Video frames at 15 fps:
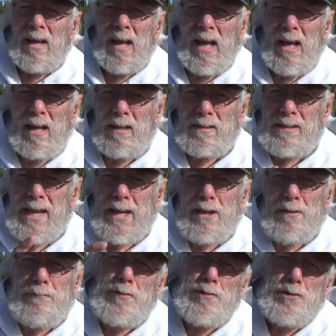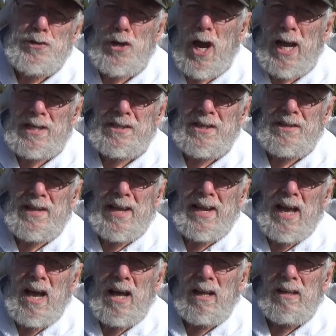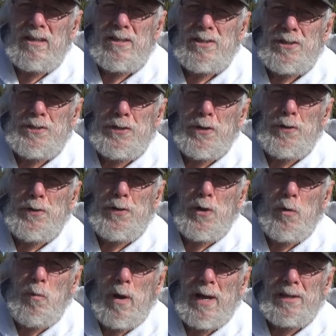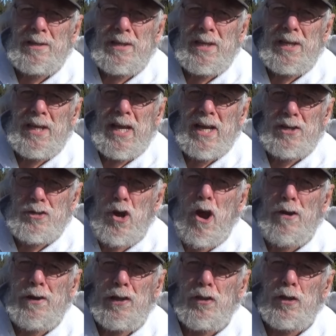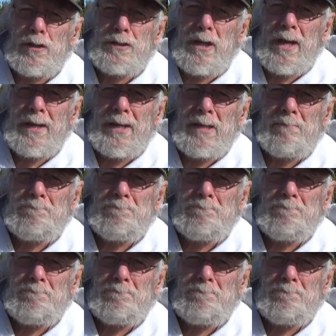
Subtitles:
I'll take a few shots and then I'll show you what the target looks like.